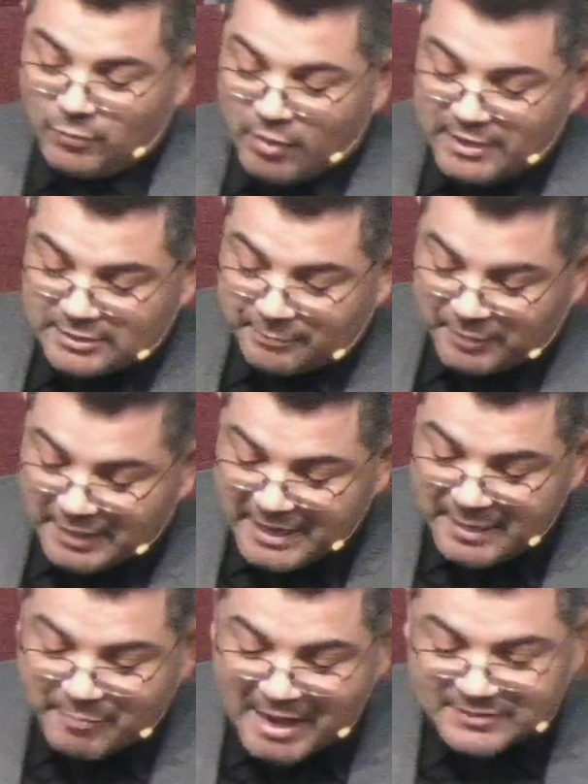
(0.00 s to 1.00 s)
if you want to
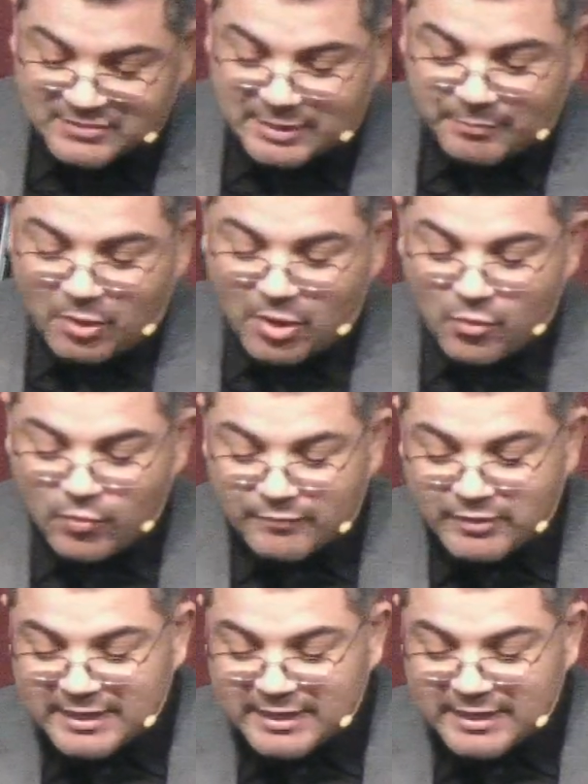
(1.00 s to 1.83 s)
play basketball,